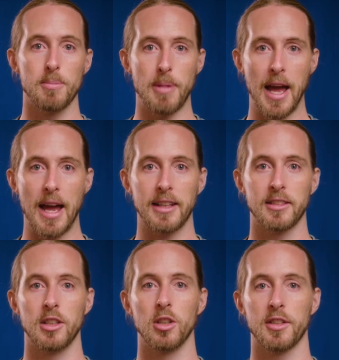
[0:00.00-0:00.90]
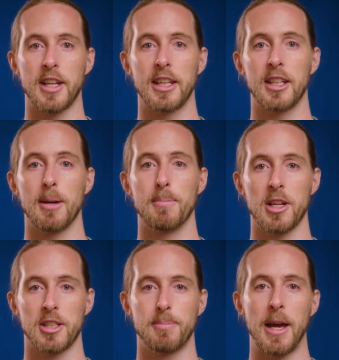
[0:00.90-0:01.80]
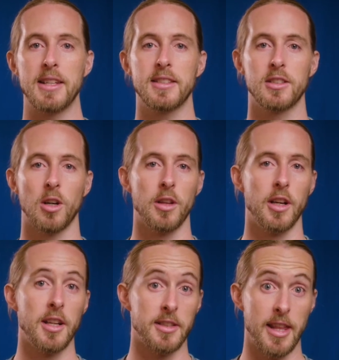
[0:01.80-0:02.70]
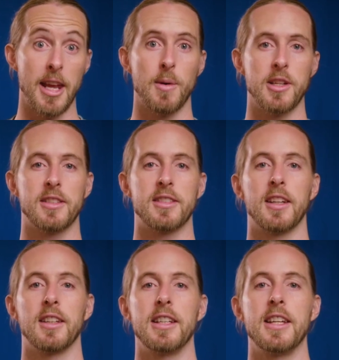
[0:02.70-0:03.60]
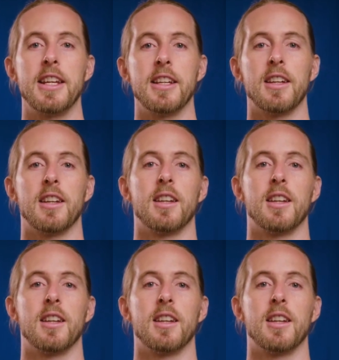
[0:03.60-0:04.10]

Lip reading: bags and not taking up much space so that it's there when you suddenly need it.